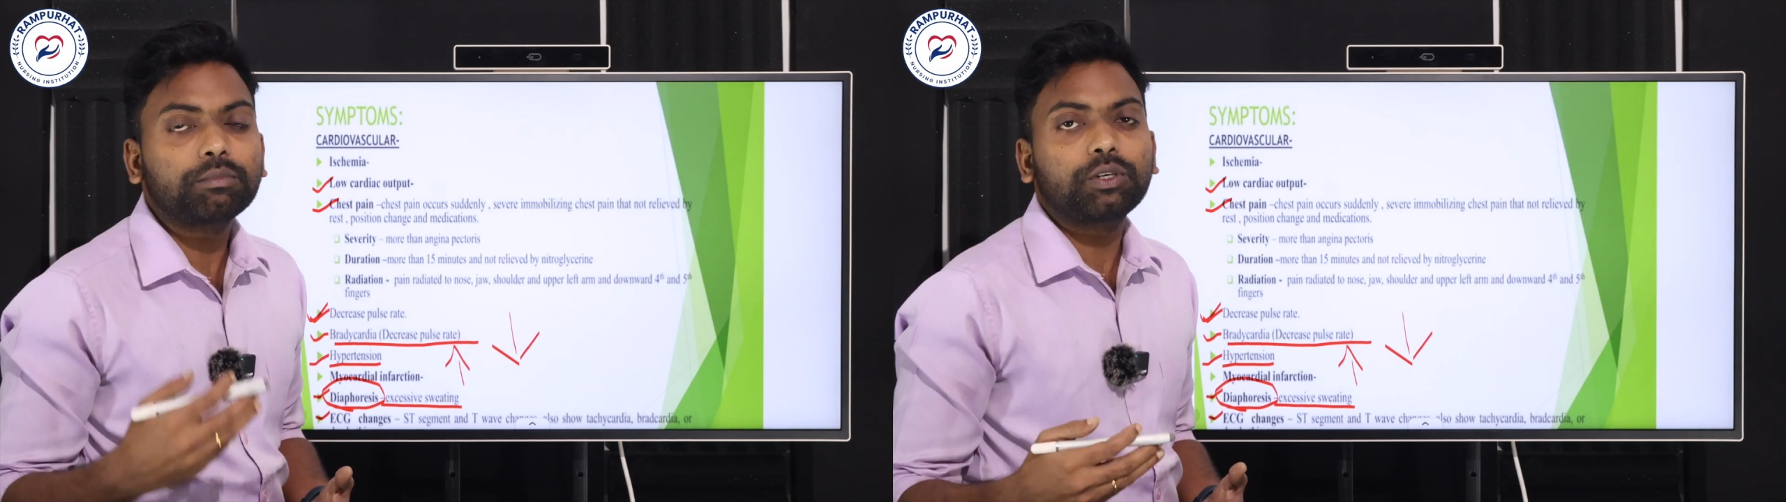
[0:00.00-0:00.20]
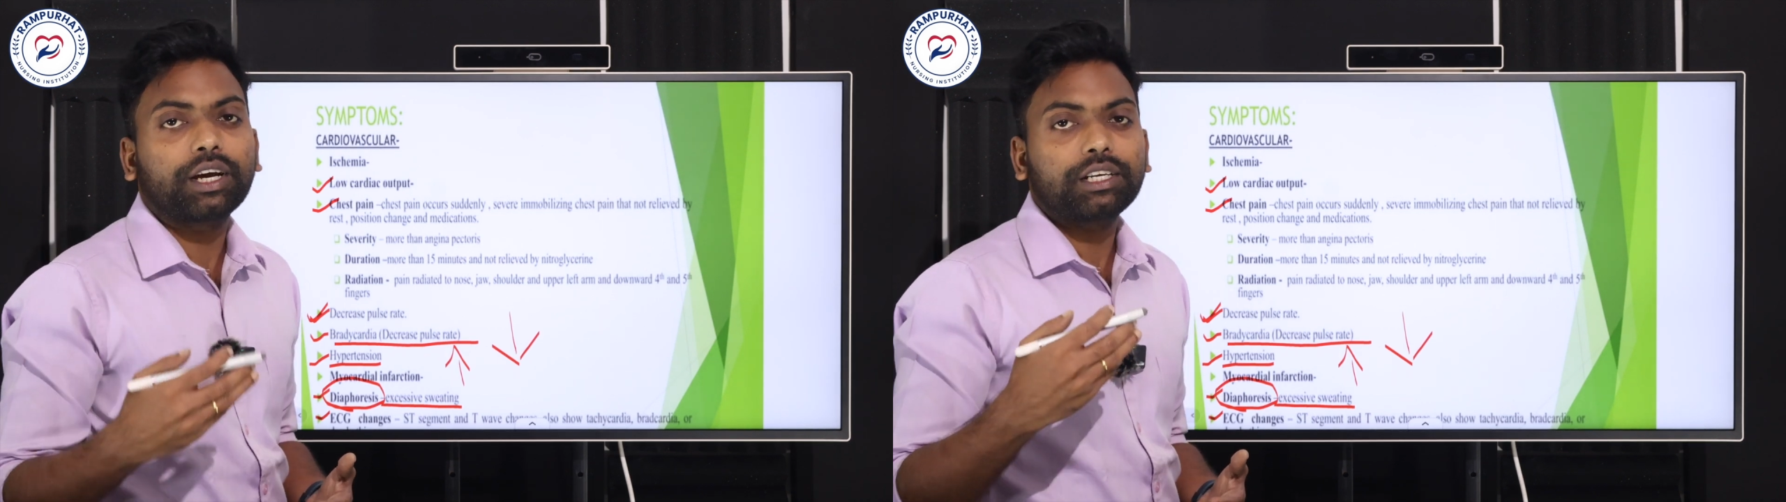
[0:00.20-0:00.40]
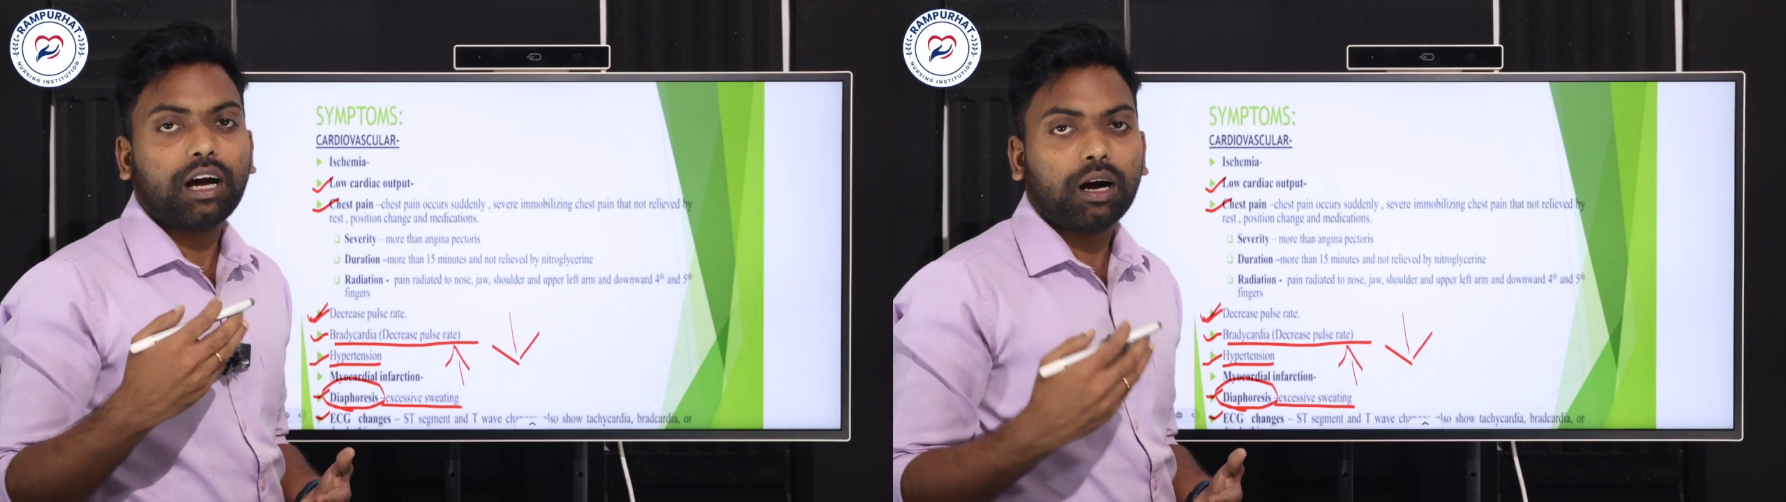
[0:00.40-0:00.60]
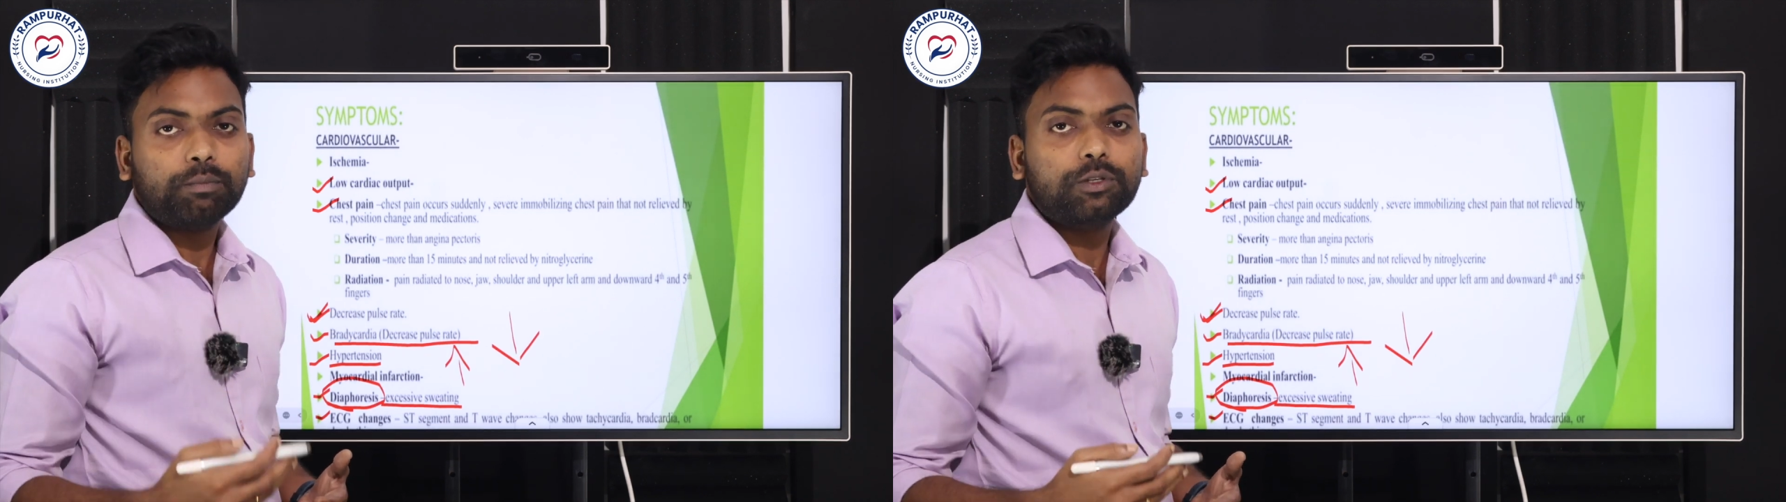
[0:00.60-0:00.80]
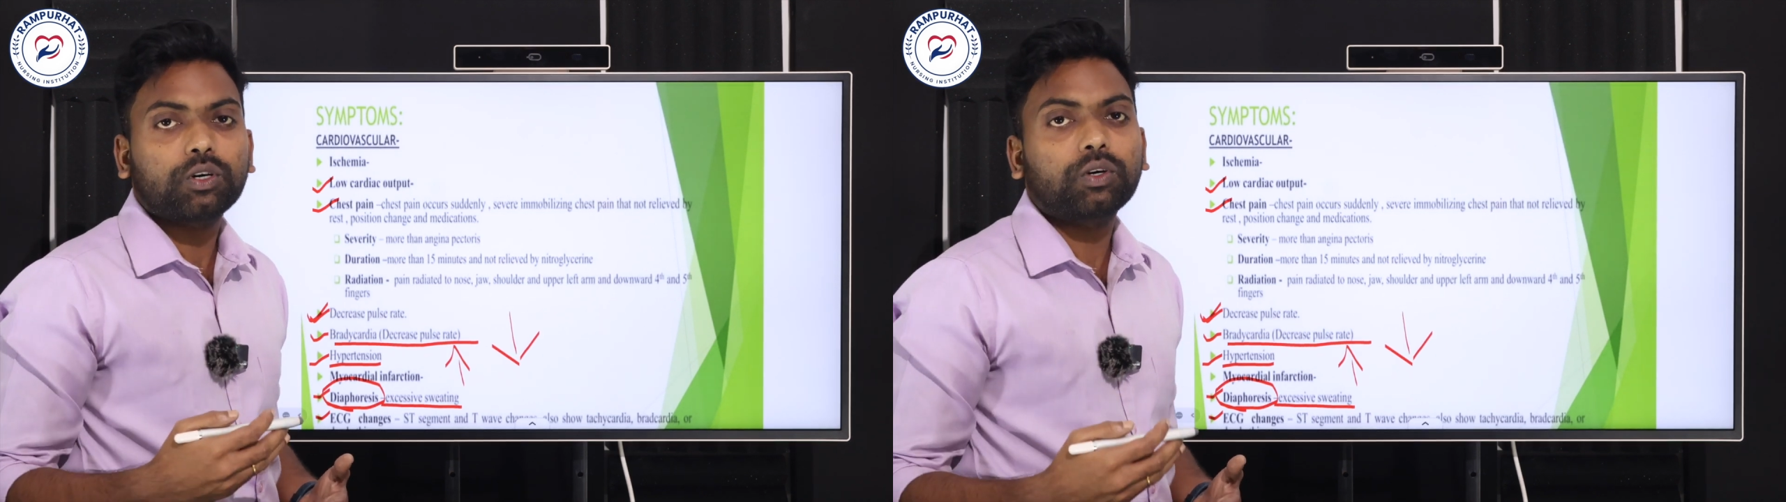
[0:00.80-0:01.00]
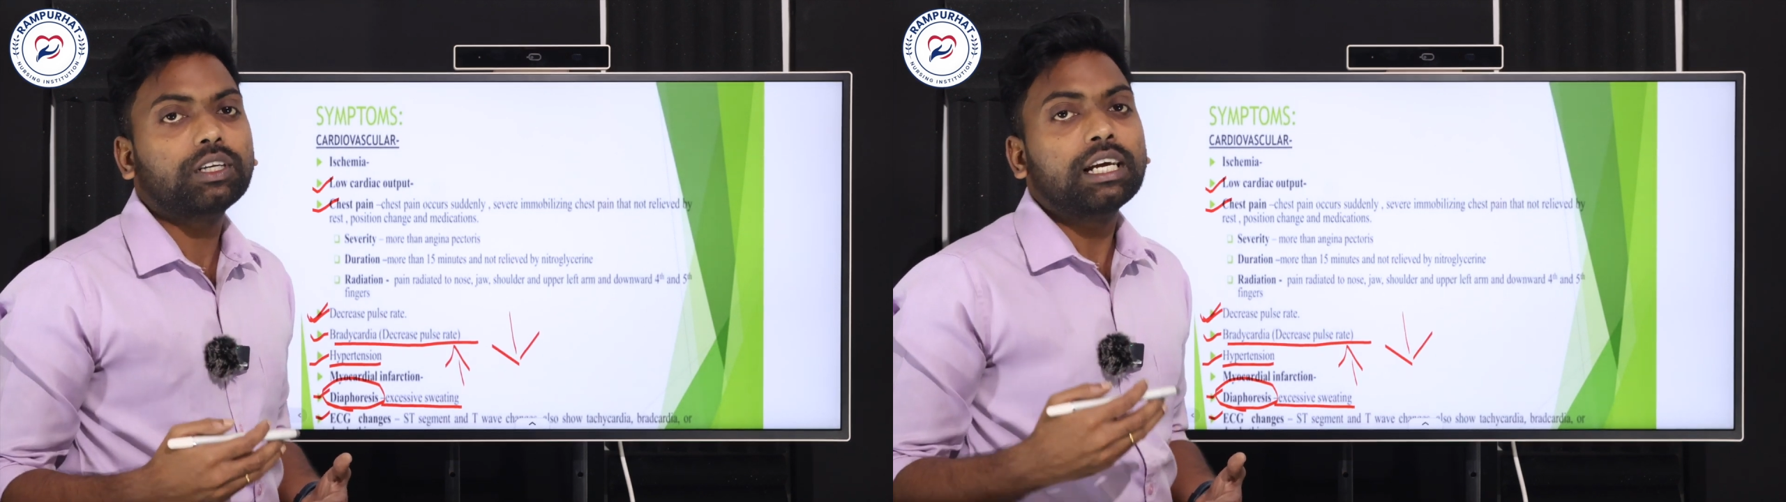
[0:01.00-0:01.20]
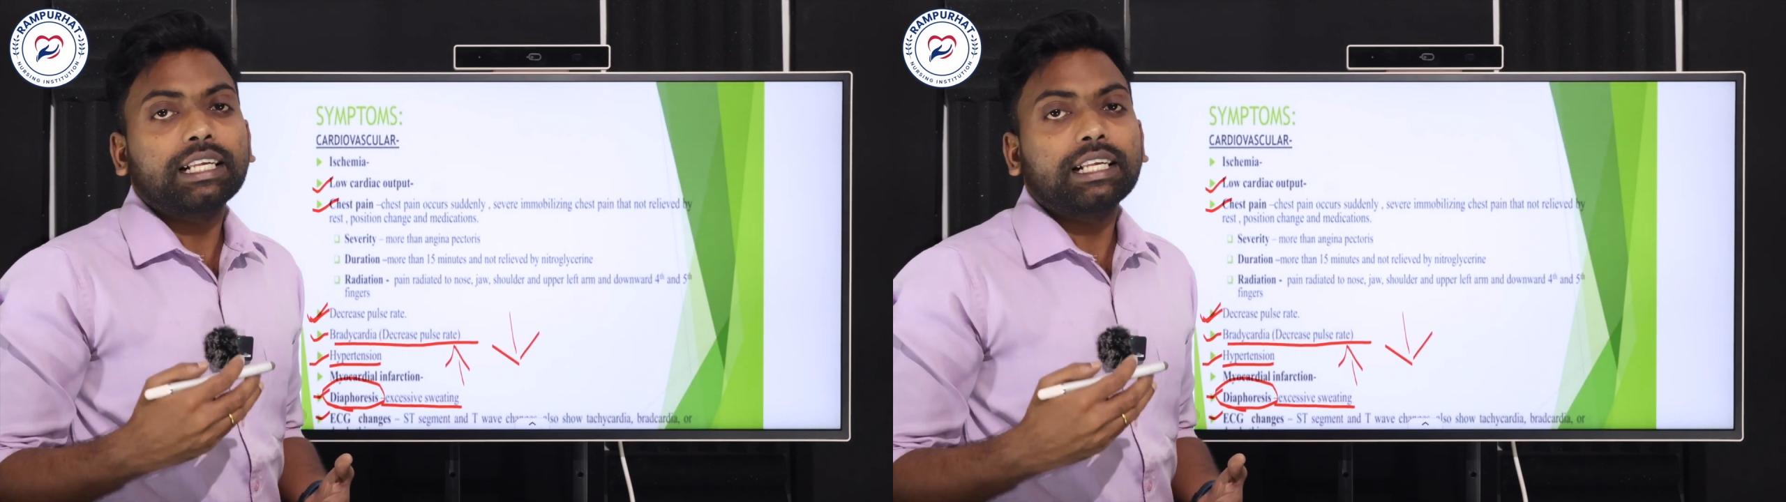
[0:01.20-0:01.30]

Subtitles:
you can observe,